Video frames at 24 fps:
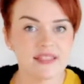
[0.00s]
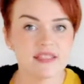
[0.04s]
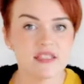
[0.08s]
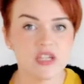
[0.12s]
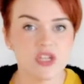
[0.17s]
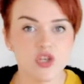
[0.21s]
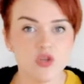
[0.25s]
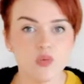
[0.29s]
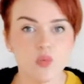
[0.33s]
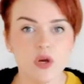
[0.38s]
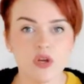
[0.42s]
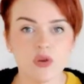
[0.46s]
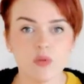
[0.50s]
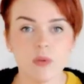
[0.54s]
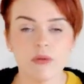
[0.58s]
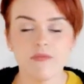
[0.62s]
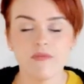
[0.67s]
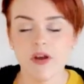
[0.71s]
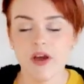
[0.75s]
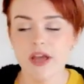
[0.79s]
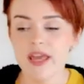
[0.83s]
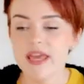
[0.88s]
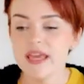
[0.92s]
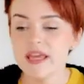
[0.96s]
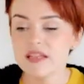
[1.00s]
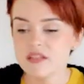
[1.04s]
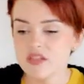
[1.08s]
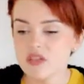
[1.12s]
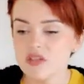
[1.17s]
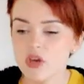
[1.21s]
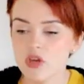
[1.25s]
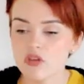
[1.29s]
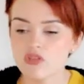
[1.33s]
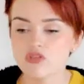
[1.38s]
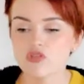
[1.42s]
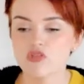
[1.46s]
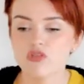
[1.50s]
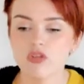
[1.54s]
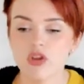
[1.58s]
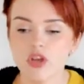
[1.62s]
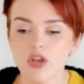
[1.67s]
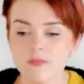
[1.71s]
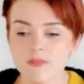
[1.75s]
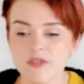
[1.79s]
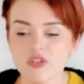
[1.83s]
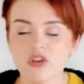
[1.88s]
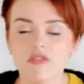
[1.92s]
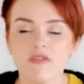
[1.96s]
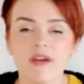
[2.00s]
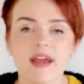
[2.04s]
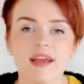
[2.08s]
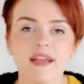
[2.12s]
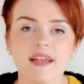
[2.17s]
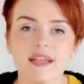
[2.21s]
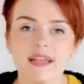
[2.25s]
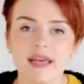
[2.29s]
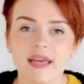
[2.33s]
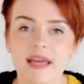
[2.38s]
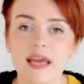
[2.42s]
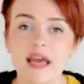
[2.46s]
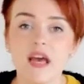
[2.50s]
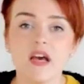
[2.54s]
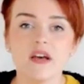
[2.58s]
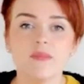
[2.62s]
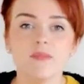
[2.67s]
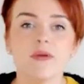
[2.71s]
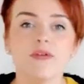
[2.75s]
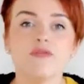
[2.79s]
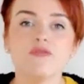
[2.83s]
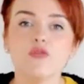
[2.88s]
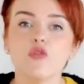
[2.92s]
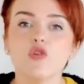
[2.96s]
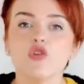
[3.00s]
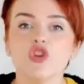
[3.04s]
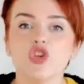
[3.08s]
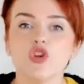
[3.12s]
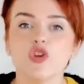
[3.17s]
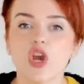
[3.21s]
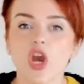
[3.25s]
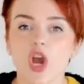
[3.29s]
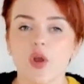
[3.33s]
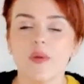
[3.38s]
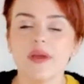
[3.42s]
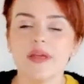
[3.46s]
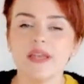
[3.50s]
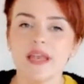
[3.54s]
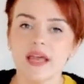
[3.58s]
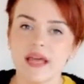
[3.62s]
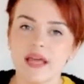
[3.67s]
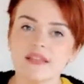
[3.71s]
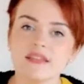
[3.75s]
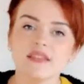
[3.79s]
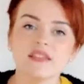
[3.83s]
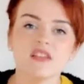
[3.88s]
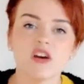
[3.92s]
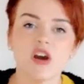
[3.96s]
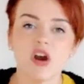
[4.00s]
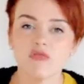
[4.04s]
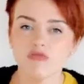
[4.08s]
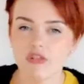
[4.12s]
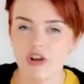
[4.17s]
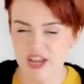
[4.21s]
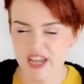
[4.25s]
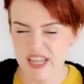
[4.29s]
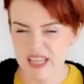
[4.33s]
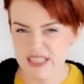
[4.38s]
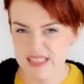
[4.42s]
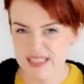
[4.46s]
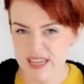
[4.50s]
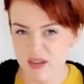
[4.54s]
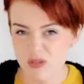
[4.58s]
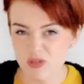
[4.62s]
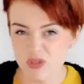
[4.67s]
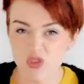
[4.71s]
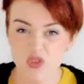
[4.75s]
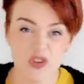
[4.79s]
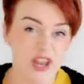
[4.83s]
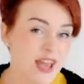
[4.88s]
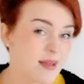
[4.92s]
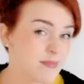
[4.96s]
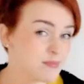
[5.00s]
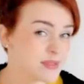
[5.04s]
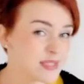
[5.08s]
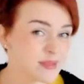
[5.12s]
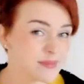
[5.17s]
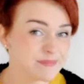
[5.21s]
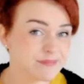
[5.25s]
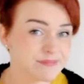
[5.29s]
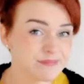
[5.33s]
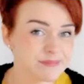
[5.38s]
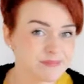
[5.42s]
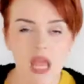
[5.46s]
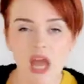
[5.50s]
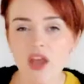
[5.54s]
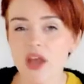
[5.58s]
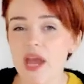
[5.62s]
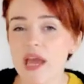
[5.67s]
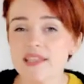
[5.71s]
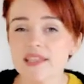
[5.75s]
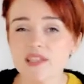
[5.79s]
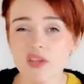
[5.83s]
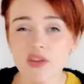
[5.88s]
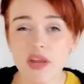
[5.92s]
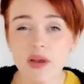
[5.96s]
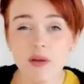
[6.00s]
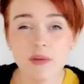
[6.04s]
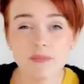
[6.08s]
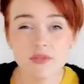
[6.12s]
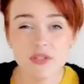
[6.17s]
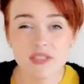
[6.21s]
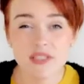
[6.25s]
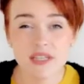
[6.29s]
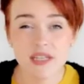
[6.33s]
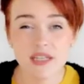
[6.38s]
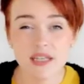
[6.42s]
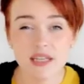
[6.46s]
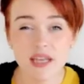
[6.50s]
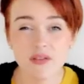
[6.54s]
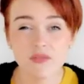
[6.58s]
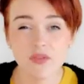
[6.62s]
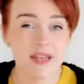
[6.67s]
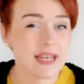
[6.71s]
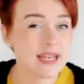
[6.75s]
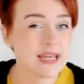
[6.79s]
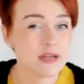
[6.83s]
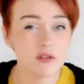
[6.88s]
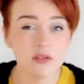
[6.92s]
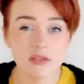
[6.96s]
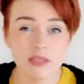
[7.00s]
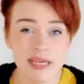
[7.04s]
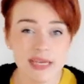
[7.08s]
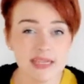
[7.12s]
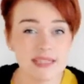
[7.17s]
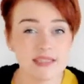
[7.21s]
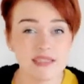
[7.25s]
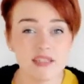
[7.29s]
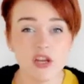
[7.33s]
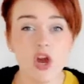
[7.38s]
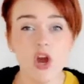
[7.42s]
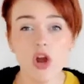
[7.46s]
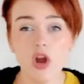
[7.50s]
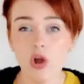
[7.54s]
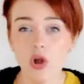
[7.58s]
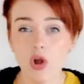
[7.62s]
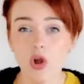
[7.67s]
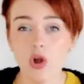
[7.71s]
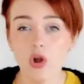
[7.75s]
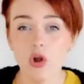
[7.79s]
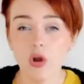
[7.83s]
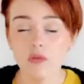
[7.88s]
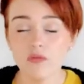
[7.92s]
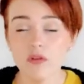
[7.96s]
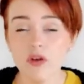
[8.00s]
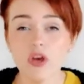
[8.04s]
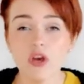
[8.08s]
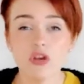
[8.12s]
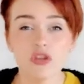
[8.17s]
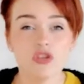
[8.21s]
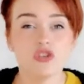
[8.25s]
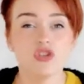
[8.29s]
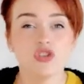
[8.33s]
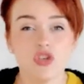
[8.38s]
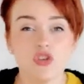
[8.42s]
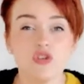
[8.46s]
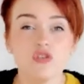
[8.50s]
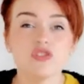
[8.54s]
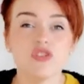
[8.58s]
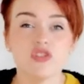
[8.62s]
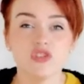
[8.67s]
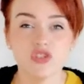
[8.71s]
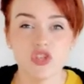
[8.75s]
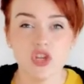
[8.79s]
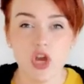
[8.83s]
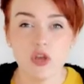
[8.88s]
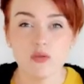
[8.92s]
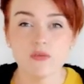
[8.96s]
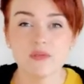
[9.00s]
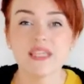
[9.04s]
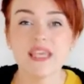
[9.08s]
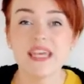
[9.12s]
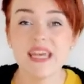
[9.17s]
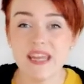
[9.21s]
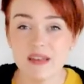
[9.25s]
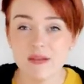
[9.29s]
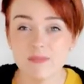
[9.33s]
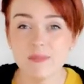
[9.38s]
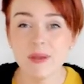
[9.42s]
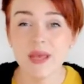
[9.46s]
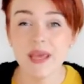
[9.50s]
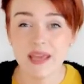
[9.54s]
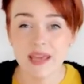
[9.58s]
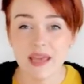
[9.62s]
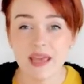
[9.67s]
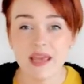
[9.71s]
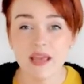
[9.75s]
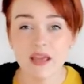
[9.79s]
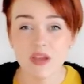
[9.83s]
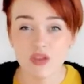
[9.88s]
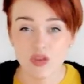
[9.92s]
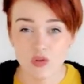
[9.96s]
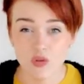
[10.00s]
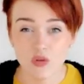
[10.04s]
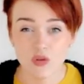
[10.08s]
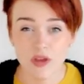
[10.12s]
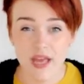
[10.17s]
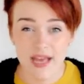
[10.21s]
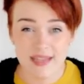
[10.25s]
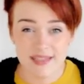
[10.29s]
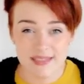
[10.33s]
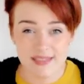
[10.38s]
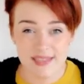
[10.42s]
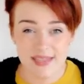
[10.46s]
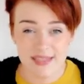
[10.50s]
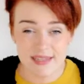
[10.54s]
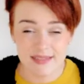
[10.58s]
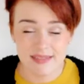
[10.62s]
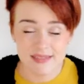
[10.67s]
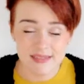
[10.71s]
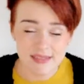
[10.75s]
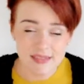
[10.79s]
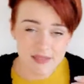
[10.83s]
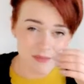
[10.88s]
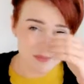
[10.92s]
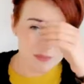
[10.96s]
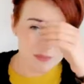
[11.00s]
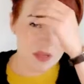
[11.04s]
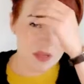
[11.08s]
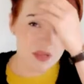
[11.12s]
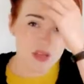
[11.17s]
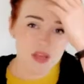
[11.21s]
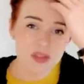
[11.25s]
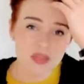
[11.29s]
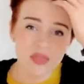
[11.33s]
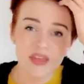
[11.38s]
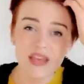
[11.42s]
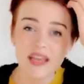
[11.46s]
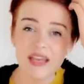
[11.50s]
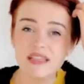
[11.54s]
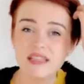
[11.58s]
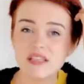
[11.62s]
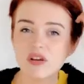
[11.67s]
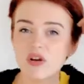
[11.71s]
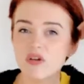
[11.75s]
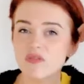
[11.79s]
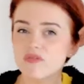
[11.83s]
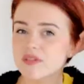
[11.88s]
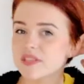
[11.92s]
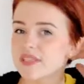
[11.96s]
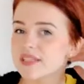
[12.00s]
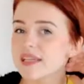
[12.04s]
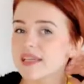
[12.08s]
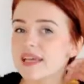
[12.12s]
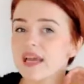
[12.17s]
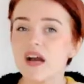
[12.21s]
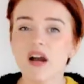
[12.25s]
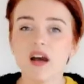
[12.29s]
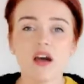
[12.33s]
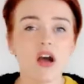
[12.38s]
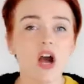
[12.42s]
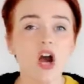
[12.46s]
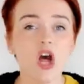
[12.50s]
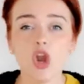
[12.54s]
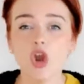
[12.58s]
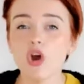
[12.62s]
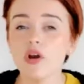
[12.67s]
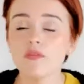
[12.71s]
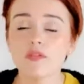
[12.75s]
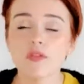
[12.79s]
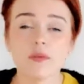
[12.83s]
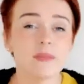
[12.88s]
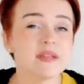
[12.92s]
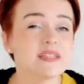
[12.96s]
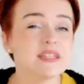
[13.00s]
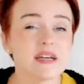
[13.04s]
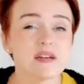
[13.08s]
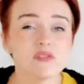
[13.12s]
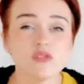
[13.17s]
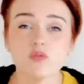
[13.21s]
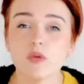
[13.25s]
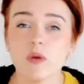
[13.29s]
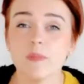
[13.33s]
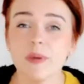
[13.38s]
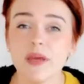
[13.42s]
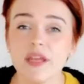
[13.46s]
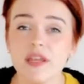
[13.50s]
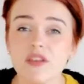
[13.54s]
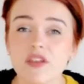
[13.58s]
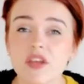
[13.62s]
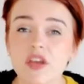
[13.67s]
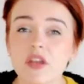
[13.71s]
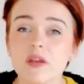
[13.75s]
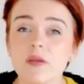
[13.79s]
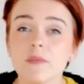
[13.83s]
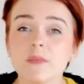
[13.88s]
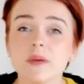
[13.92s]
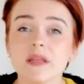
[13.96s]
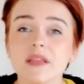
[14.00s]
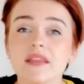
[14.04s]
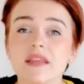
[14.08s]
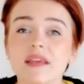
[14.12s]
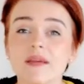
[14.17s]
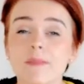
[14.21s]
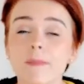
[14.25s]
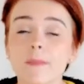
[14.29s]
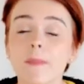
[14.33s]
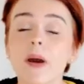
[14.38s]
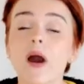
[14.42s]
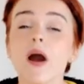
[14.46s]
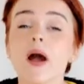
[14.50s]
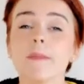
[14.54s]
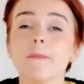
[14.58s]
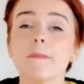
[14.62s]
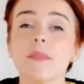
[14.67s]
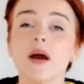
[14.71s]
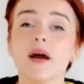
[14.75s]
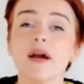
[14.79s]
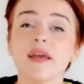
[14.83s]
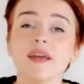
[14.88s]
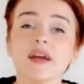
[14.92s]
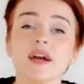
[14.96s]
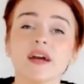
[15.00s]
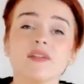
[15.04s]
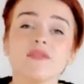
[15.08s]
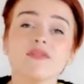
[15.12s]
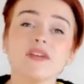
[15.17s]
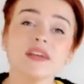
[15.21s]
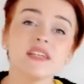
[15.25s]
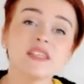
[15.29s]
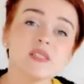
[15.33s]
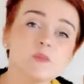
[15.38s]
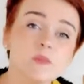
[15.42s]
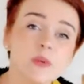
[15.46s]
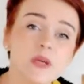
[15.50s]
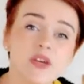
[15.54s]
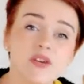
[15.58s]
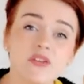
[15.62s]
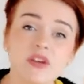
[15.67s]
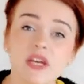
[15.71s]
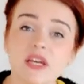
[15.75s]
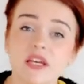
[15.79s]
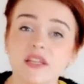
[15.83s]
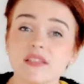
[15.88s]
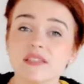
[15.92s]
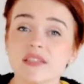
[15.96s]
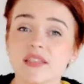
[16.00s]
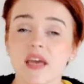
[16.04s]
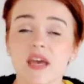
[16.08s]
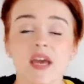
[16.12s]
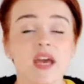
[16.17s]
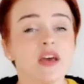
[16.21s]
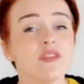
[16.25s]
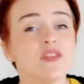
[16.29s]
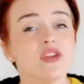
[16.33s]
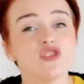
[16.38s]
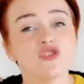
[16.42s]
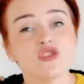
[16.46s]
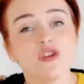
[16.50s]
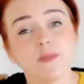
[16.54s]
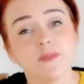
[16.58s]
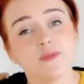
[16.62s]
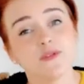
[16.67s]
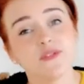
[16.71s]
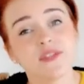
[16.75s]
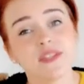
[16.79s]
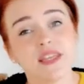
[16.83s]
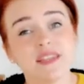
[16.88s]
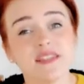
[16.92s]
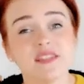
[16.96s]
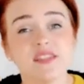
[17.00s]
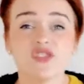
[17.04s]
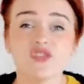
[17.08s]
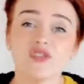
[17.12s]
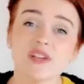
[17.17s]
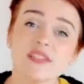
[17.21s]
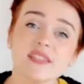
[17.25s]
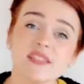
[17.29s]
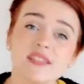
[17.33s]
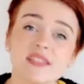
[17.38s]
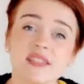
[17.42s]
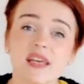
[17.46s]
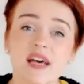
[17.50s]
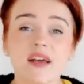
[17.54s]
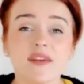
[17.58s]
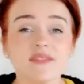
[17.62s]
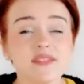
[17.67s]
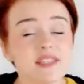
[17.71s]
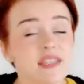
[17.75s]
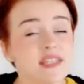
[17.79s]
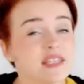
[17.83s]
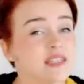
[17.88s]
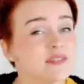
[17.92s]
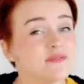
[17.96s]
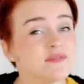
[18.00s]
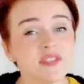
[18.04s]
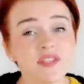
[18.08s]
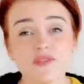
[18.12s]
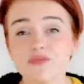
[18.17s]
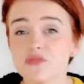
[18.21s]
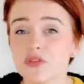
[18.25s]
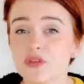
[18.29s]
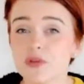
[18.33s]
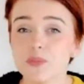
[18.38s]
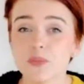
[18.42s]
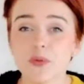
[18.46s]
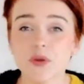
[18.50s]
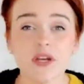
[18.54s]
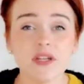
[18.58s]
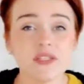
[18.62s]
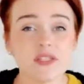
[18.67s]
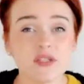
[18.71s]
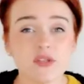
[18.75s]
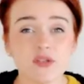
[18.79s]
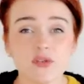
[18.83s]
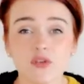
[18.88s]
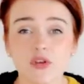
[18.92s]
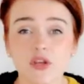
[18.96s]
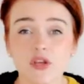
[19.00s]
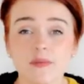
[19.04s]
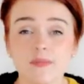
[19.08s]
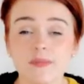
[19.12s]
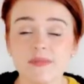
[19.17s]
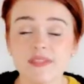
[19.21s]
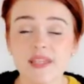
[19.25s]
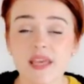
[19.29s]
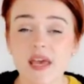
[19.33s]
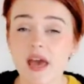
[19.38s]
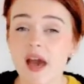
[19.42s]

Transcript: that you want to invite into those groups correctly before you go in and start writing down your names. Okay, so now I'm just going to give you a little list of do's and don'ts in picking your guest list. These obviously a lot of them are down to opinion, but by my kind of experience, the troubles and stresses that I've seen of different brides and grooms